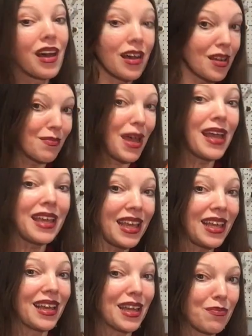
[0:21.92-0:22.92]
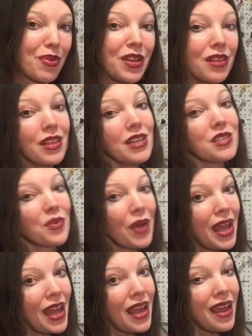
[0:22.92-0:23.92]
unpacking and putting things
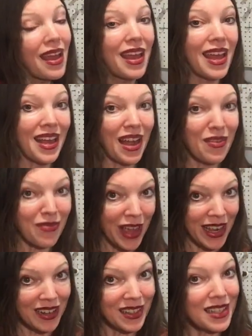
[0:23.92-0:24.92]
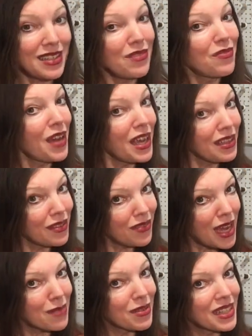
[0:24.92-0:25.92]
away, and I finally did find the
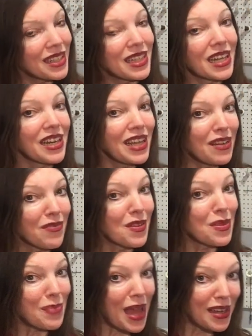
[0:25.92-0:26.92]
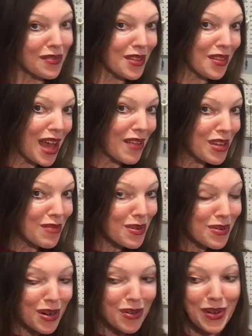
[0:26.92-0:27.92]
fabric that I need for the back of the Laughing
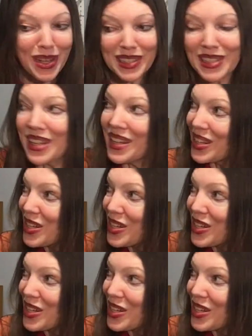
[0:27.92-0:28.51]
Buddha quilt,